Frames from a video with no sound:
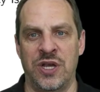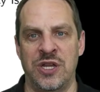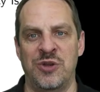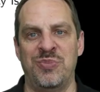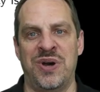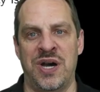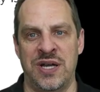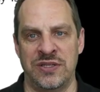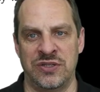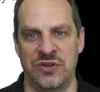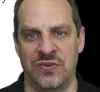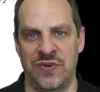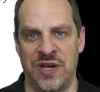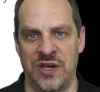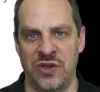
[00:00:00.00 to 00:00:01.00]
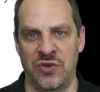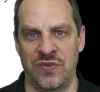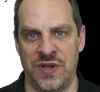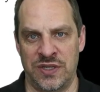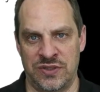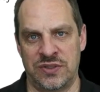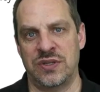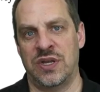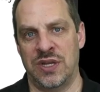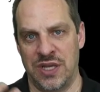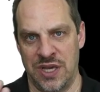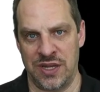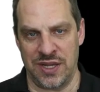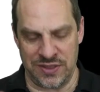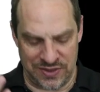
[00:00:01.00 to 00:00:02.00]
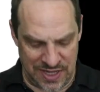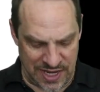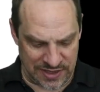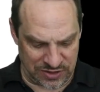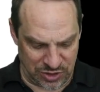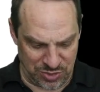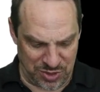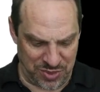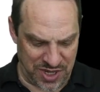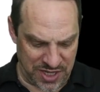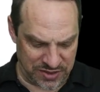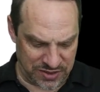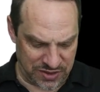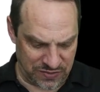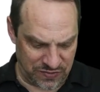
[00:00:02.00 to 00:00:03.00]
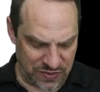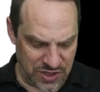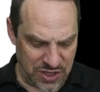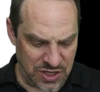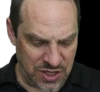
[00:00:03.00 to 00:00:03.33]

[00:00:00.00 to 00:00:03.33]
any positive value of s. And again, s has to be positive.